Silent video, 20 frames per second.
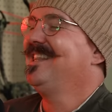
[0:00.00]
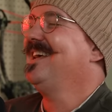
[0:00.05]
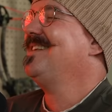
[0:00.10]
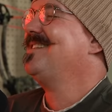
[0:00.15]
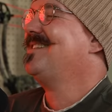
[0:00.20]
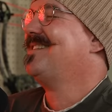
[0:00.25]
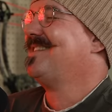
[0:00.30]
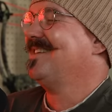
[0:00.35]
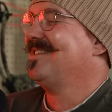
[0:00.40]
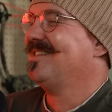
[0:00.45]
they
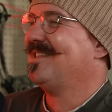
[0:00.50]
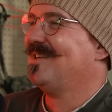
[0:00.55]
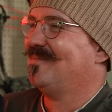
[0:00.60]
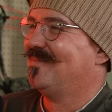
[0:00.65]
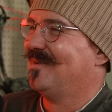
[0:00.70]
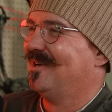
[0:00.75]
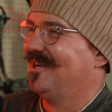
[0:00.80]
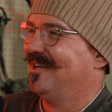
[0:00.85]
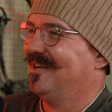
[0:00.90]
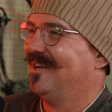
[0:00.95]
sent
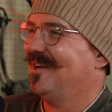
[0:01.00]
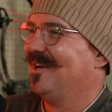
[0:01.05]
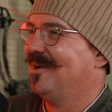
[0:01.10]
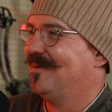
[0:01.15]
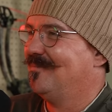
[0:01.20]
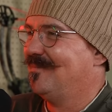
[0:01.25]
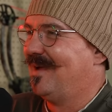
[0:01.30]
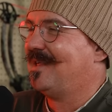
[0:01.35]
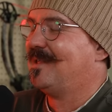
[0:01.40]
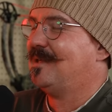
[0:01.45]
them a, a
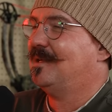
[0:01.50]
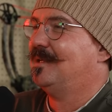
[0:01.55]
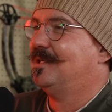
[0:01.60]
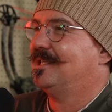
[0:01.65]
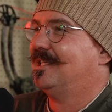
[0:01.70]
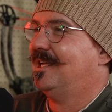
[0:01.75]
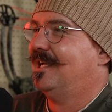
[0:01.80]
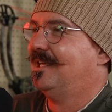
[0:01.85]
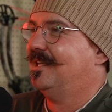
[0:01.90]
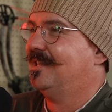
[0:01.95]
message
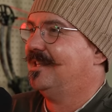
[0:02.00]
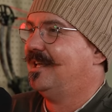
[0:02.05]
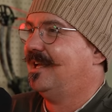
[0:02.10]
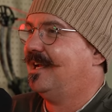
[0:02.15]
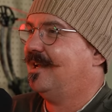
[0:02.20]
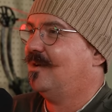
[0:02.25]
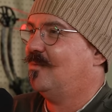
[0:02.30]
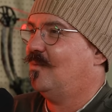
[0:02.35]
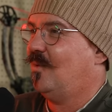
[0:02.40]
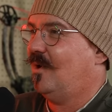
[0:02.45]
saying that they
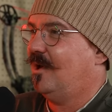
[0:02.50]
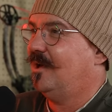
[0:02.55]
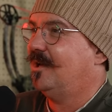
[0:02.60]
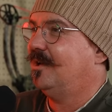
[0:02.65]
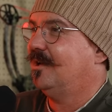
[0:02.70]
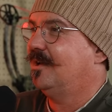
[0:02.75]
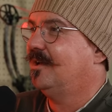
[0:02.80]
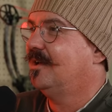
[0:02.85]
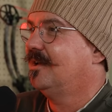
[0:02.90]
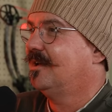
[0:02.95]
had
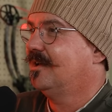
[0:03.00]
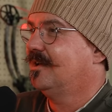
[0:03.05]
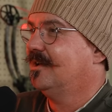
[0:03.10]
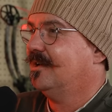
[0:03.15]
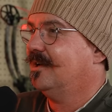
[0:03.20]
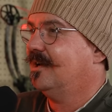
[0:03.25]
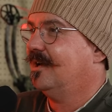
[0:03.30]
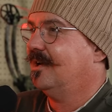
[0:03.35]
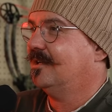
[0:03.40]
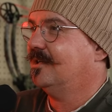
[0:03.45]
won
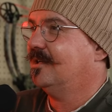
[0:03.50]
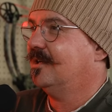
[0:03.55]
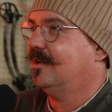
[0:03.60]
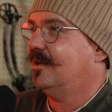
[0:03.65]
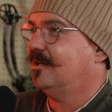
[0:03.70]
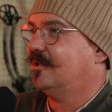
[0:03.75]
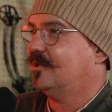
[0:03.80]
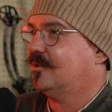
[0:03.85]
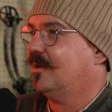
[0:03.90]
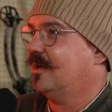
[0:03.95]
a,
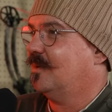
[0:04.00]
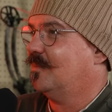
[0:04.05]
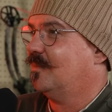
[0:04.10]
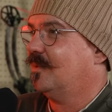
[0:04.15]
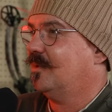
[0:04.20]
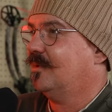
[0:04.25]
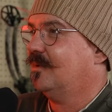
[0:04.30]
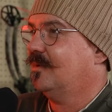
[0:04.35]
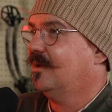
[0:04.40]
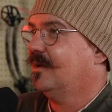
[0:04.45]
a trip
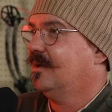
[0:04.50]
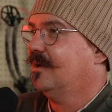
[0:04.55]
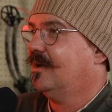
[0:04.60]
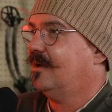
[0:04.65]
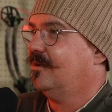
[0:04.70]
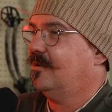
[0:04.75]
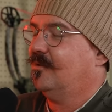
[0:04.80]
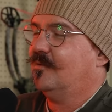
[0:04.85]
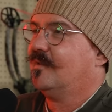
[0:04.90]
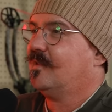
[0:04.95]
I
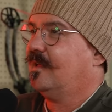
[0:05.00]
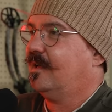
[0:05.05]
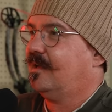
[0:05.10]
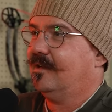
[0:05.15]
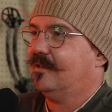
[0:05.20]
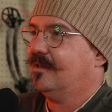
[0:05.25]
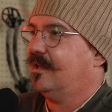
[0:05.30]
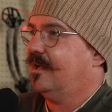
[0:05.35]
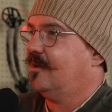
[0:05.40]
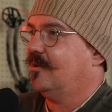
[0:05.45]
don't know. Yeah. was like
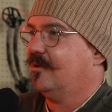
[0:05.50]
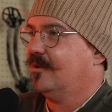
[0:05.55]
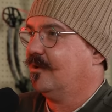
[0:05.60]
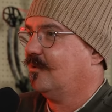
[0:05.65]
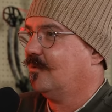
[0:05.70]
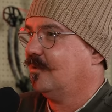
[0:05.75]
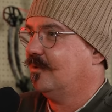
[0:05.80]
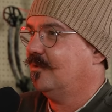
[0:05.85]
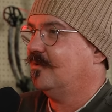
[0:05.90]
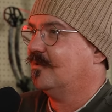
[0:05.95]
a, like on a
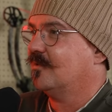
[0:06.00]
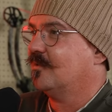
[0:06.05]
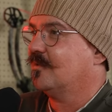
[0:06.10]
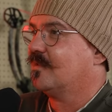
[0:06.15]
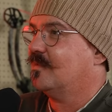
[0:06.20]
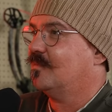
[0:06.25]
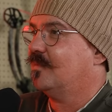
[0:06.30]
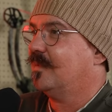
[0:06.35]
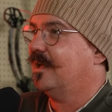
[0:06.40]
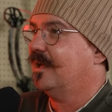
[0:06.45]
cruise or
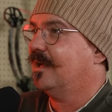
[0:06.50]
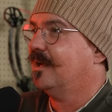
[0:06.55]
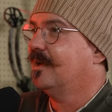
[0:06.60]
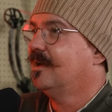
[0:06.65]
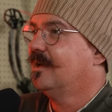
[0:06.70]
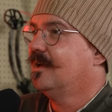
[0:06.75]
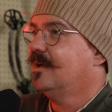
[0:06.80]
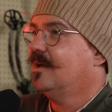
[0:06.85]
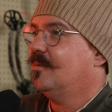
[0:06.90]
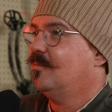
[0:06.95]
something.
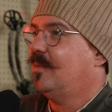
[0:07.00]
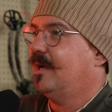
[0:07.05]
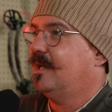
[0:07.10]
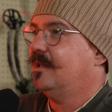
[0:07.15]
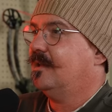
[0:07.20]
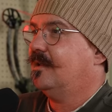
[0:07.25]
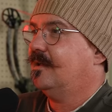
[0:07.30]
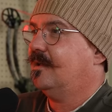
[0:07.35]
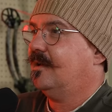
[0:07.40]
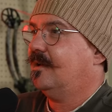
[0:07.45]

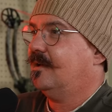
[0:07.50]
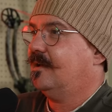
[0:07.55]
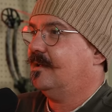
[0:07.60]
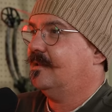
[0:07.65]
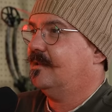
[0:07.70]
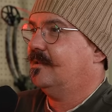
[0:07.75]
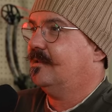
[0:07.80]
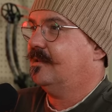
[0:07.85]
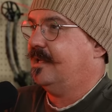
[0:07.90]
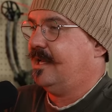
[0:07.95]
But
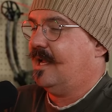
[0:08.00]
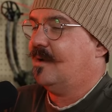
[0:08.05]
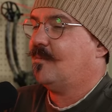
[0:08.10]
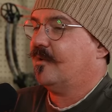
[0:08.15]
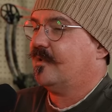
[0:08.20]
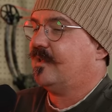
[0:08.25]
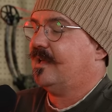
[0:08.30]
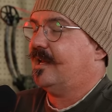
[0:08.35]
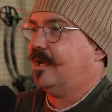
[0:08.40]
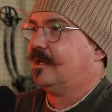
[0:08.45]
the
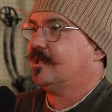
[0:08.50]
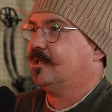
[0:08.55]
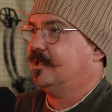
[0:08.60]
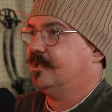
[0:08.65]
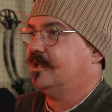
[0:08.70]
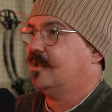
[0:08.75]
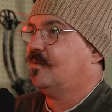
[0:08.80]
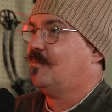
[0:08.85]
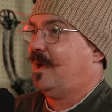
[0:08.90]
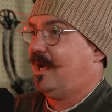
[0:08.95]
neighbors had actually
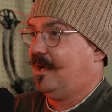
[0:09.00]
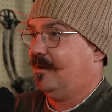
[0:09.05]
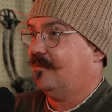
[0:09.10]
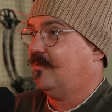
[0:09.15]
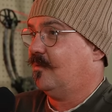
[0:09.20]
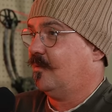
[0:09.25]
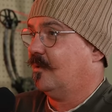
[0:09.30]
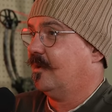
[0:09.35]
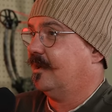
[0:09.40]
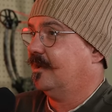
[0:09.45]
just paid
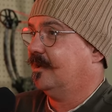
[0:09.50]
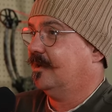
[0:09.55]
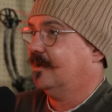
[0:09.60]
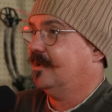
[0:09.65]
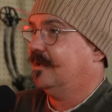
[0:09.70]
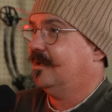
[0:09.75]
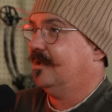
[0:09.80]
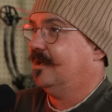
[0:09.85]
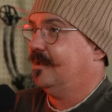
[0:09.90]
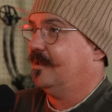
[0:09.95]
for it,
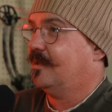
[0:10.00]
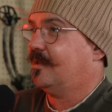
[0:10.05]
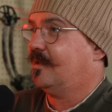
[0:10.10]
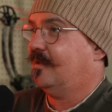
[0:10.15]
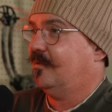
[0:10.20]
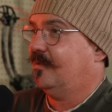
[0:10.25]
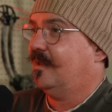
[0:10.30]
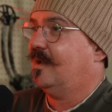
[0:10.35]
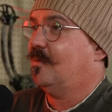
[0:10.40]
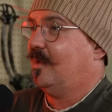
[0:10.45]
and right.
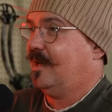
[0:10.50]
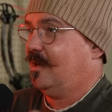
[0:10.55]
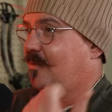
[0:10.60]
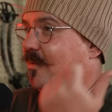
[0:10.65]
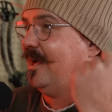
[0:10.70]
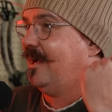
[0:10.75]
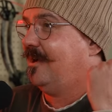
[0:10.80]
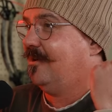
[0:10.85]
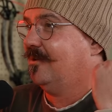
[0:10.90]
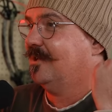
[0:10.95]
so they went
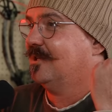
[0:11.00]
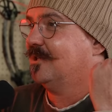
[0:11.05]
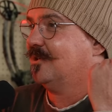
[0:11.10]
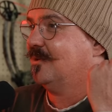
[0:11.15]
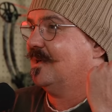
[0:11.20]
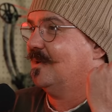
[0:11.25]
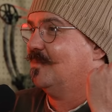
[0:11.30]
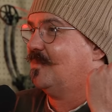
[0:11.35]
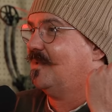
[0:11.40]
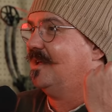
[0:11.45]
away on the
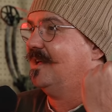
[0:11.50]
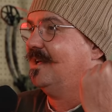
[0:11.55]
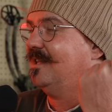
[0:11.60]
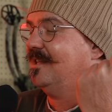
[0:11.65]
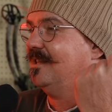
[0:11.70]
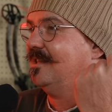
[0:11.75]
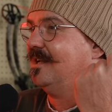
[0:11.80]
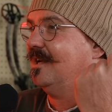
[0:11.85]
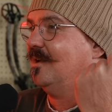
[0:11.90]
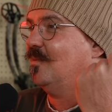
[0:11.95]
trip thinking
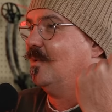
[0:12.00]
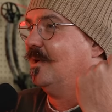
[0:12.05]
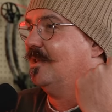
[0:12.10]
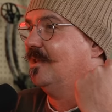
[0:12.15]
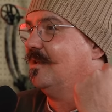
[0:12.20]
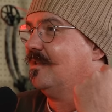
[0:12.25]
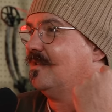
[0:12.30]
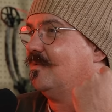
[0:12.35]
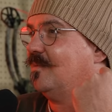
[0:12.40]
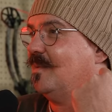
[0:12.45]
that they'd won
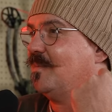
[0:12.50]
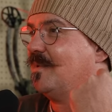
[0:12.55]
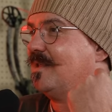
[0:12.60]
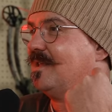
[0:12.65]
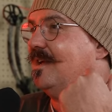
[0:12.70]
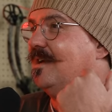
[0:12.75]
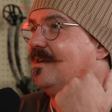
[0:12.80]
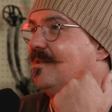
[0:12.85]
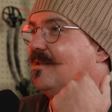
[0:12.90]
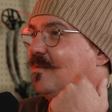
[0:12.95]
the
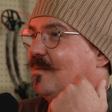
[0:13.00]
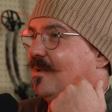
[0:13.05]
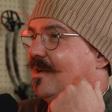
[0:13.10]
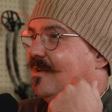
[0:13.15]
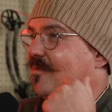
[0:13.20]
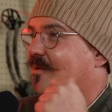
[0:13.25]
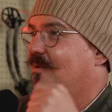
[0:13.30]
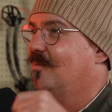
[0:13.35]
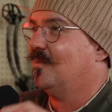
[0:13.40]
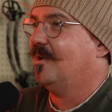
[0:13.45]
sweepstakes or
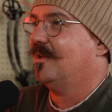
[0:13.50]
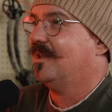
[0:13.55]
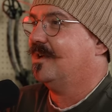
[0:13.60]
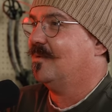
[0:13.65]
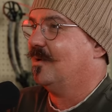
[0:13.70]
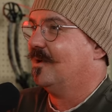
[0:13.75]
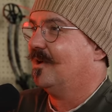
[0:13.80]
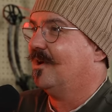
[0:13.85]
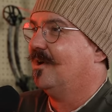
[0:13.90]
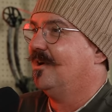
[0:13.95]
whatever. And while they
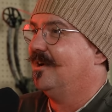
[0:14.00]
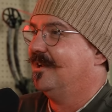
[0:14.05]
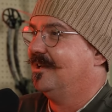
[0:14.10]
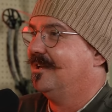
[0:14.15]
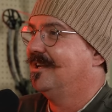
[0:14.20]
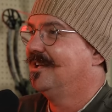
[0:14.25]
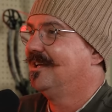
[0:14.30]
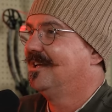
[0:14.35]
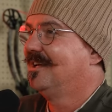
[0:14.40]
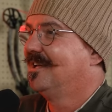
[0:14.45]
were
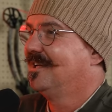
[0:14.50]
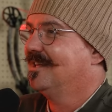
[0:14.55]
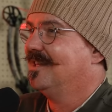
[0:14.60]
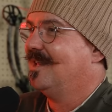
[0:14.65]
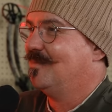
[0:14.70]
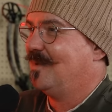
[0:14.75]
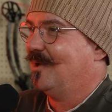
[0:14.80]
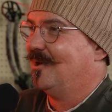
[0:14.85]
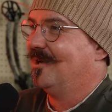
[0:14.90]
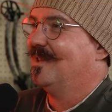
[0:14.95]
gone,
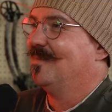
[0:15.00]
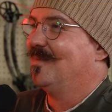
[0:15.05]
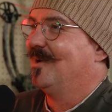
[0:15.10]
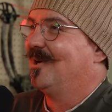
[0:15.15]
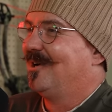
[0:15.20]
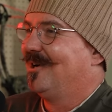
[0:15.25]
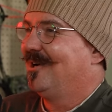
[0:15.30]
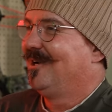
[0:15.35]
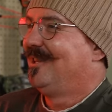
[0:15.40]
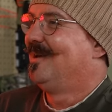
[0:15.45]
they buried the
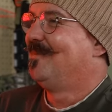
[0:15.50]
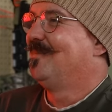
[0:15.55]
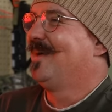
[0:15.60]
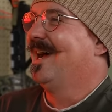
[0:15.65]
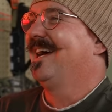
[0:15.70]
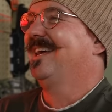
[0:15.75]
bunker in the